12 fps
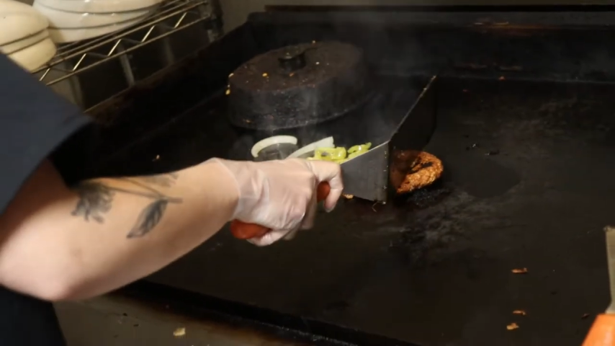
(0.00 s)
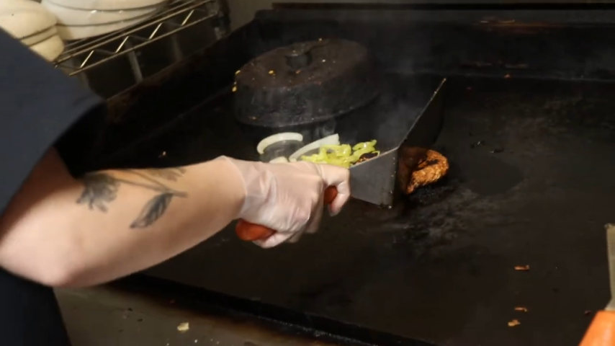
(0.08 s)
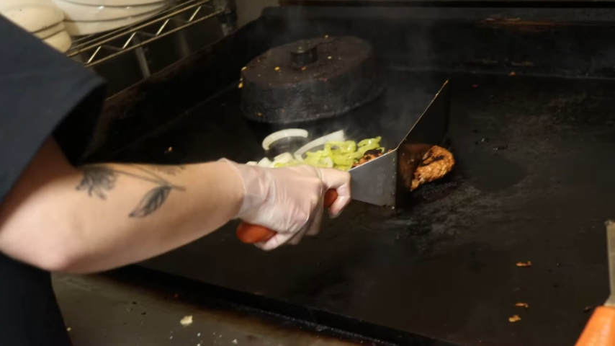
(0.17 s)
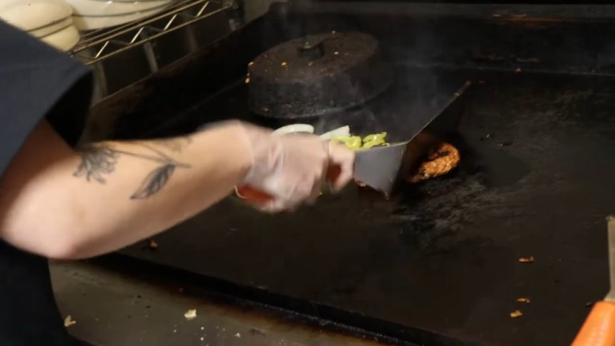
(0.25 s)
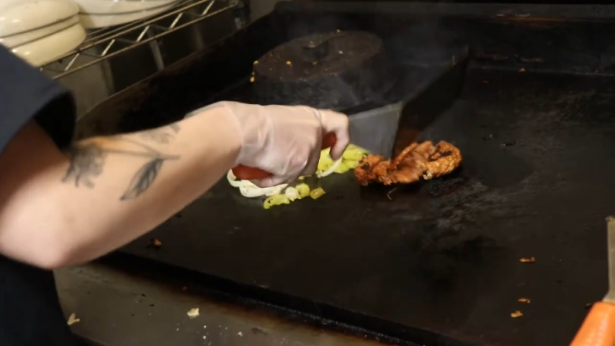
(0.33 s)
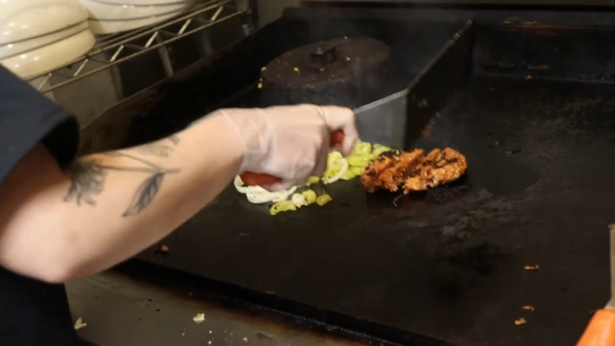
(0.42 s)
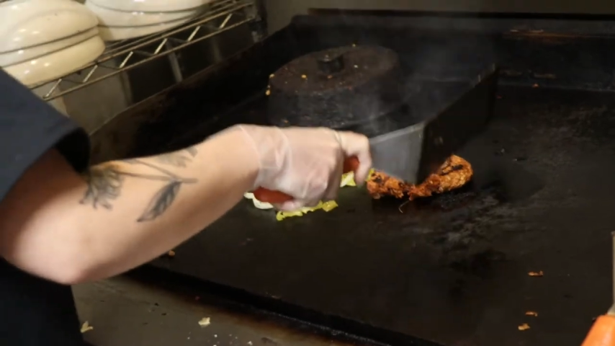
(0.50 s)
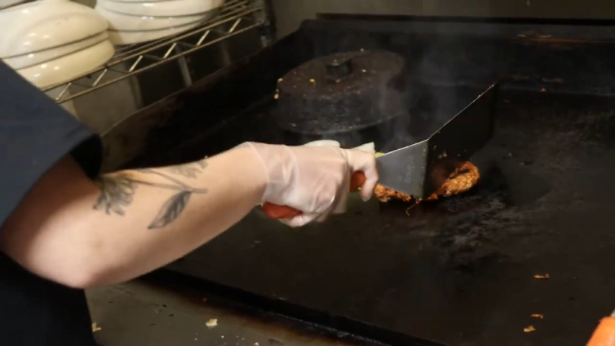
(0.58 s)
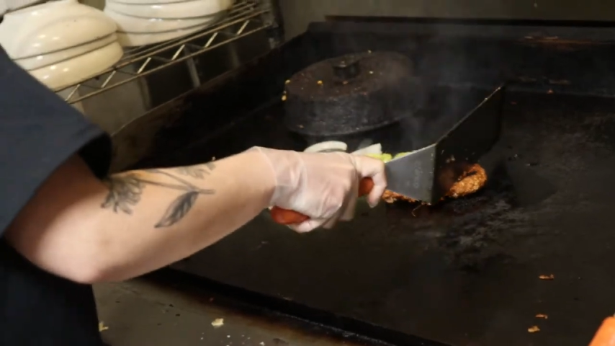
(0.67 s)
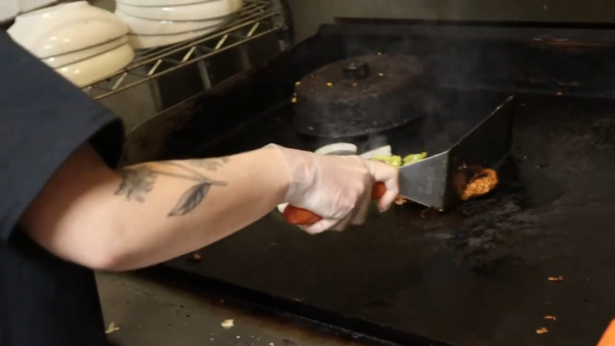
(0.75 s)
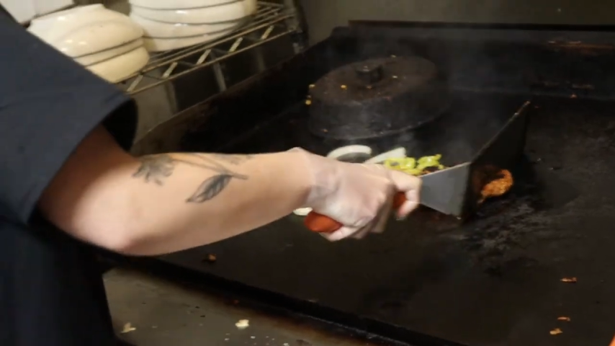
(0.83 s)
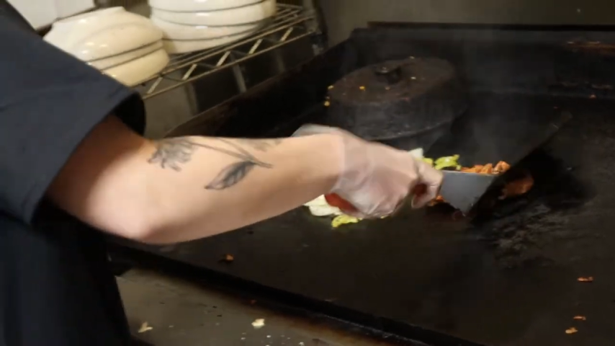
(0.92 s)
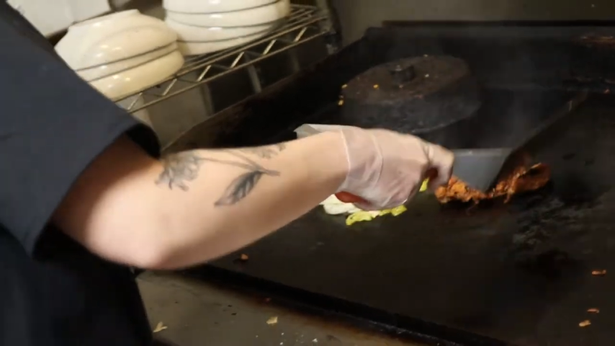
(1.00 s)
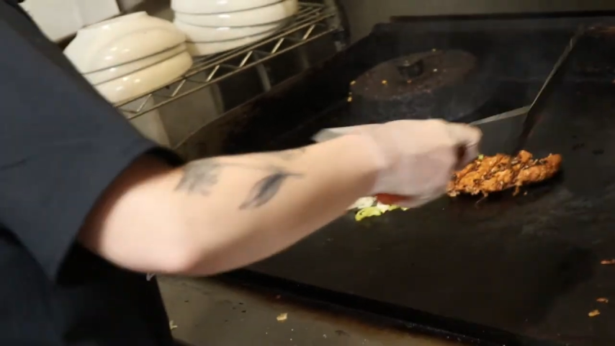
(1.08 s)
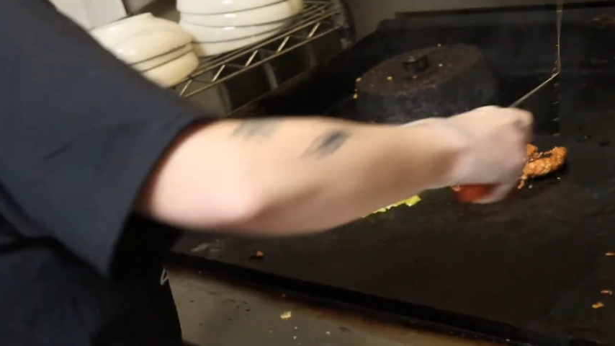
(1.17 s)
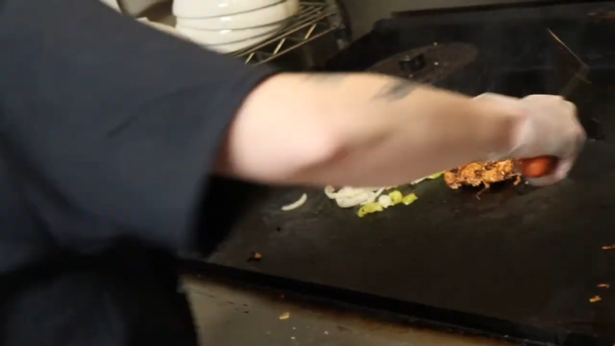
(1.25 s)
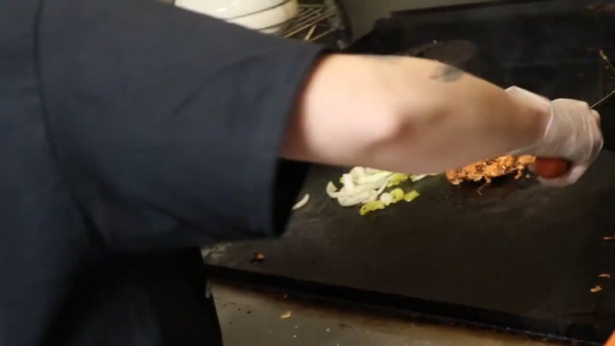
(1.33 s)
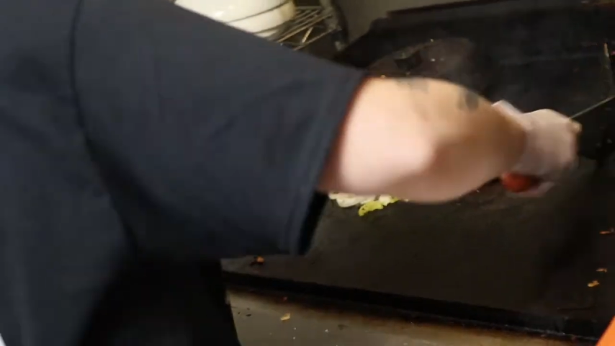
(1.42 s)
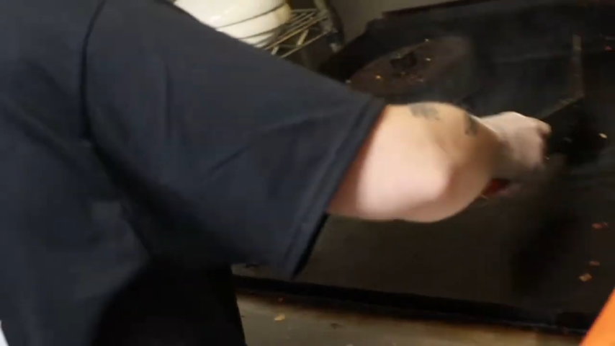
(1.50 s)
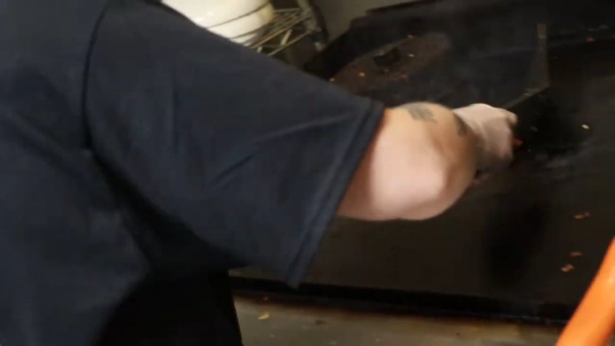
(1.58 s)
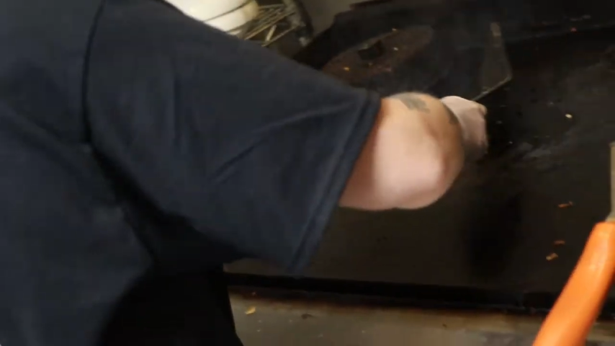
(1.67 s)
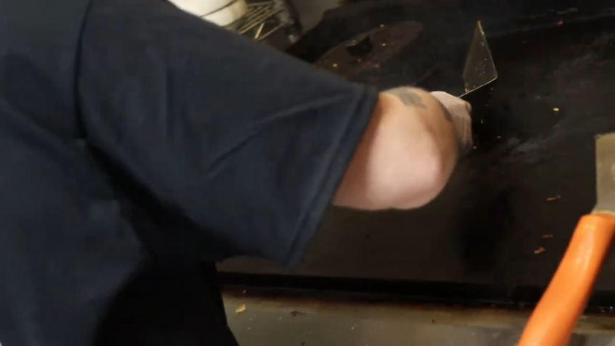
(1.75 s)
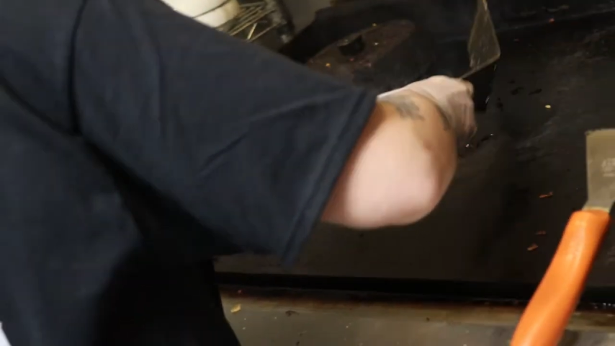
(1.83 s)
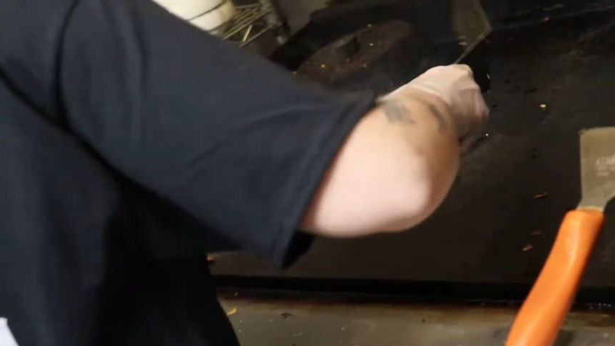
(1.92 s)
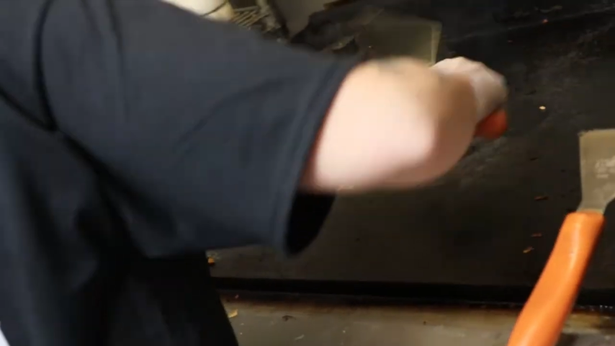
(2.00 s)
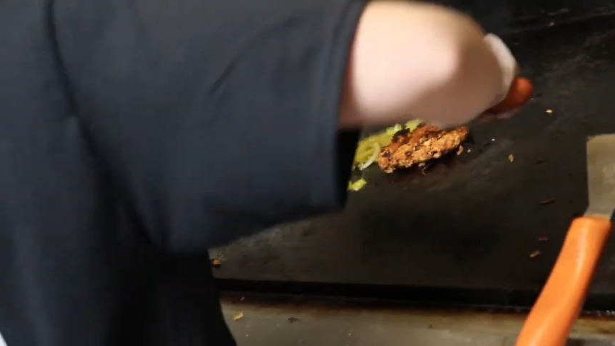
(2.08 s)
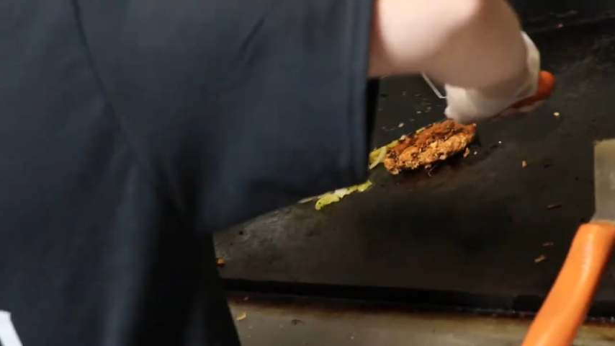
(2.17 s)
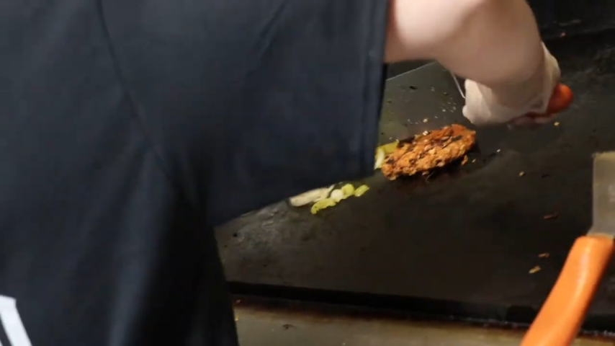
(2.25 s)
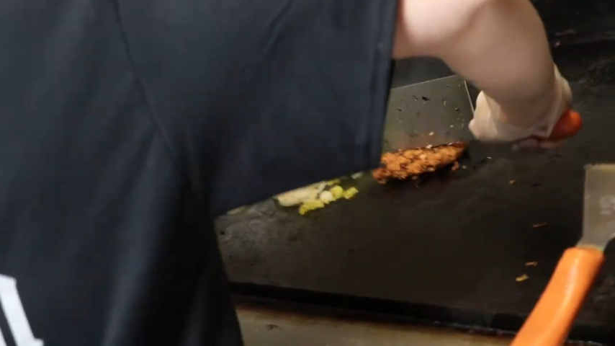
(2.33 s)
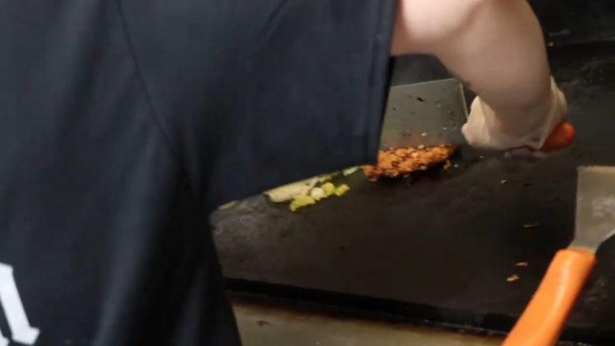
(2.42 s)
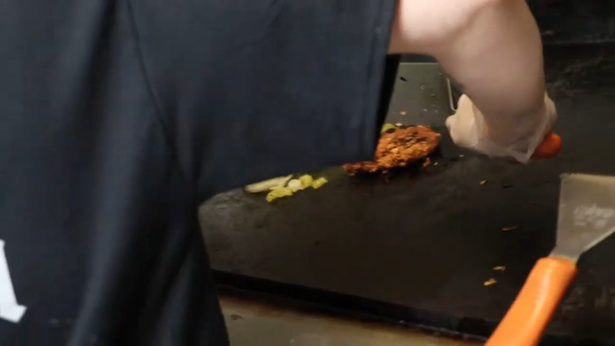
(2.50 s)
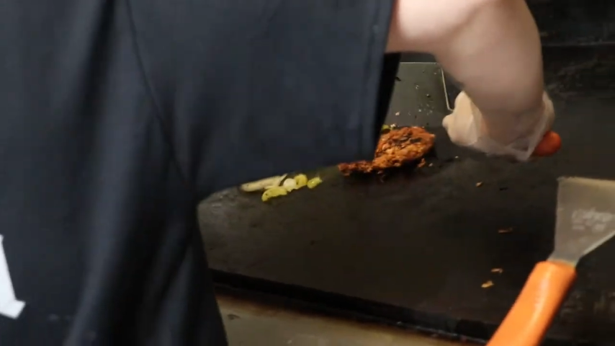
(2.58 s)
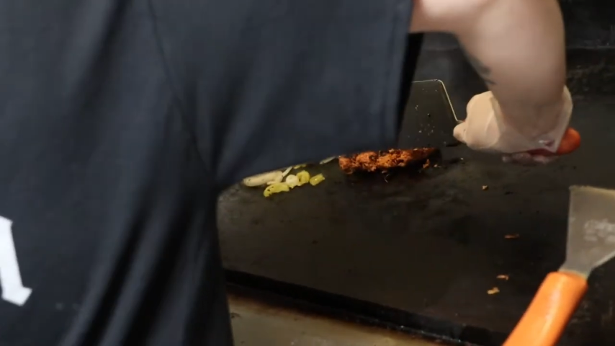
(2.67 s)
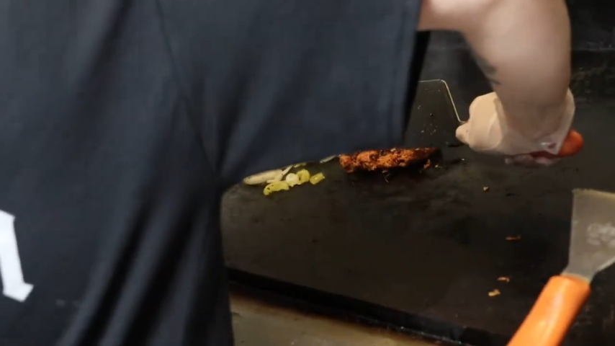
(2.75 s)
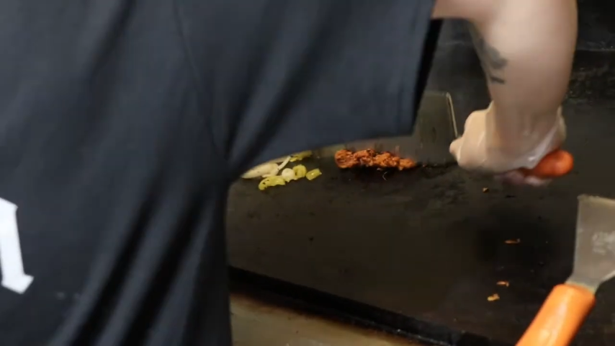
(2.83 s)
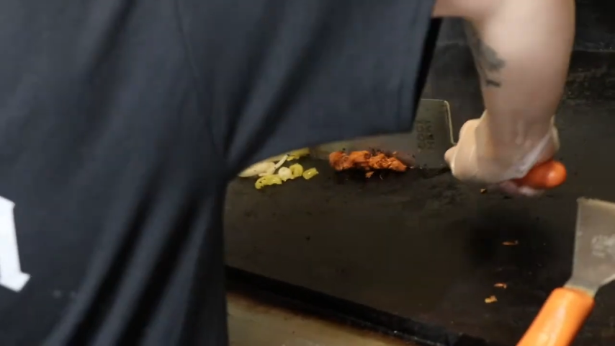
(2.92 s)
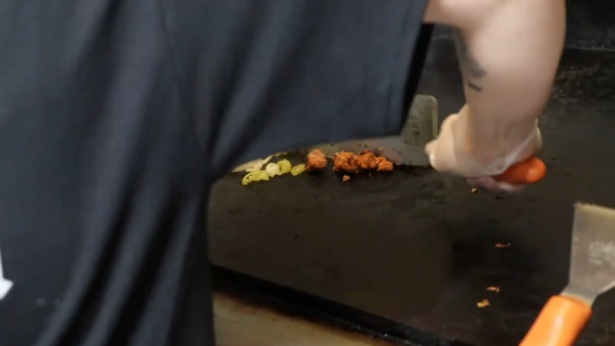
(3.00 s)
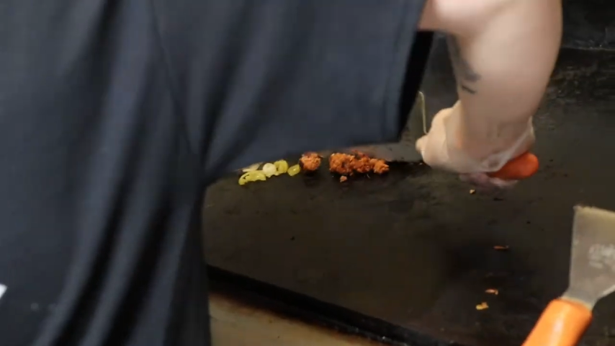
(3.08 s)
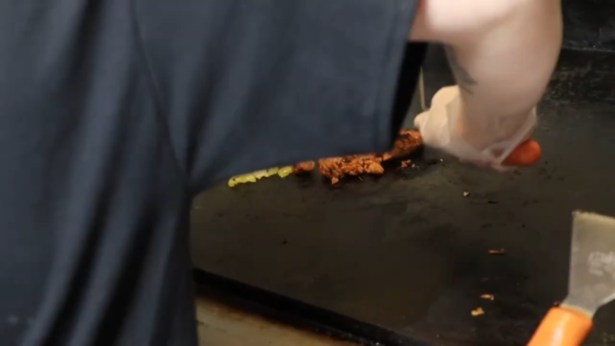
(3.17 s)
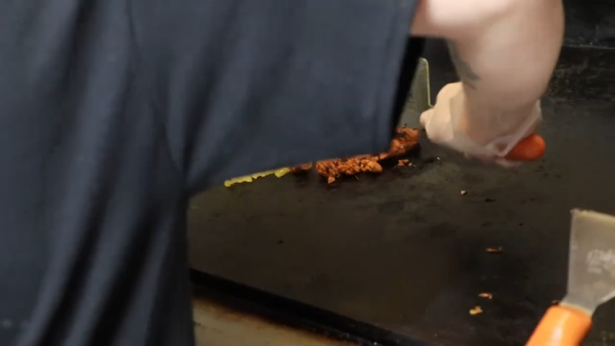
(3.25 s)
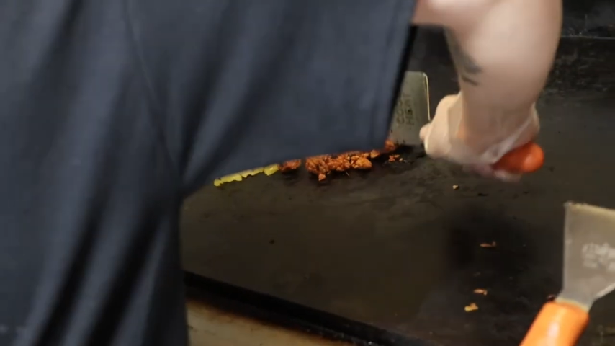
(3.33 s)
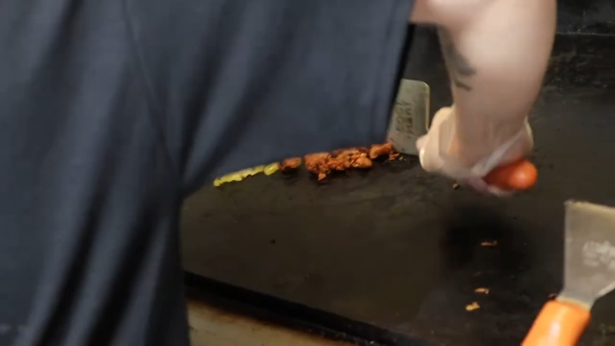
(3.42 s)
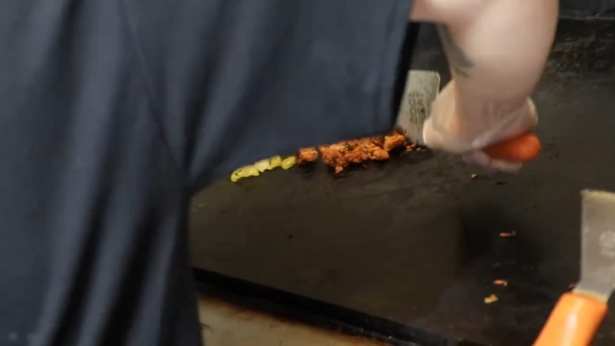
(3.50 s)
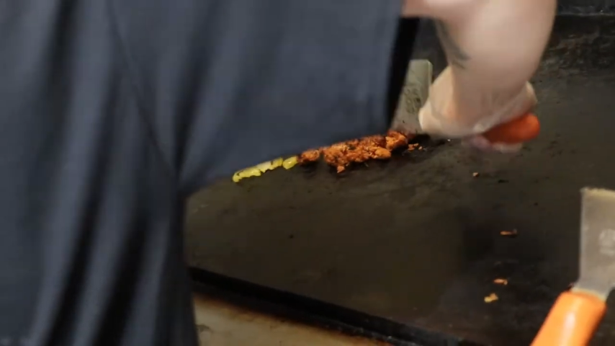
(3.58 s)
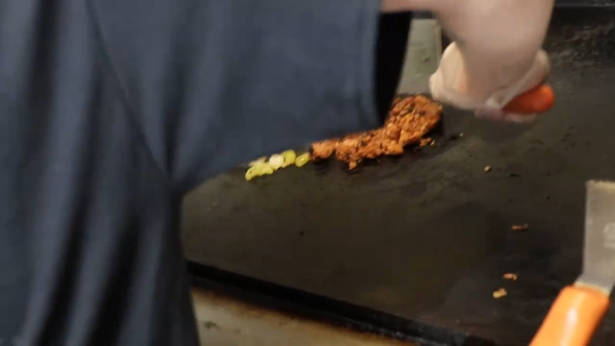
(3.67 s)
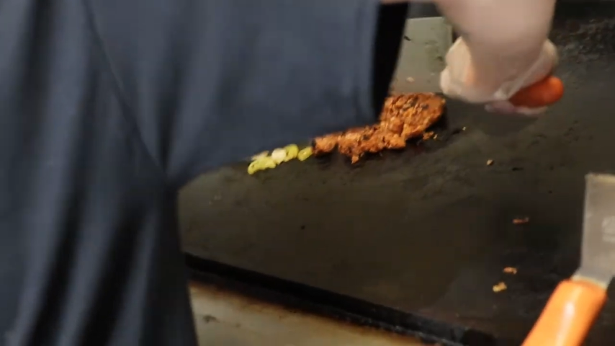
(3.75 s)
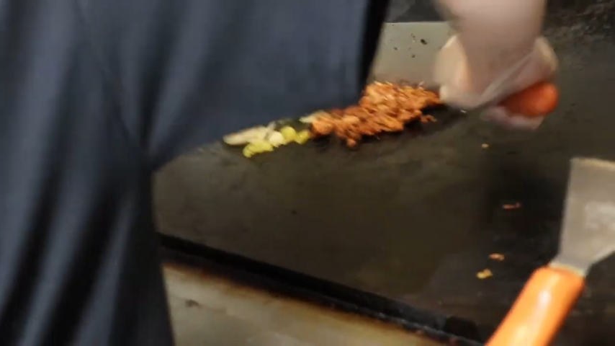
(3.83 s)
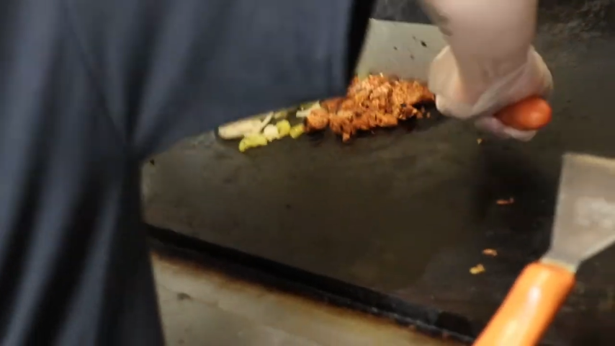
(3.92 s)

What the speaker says: No face is visible, so there are no lips to read.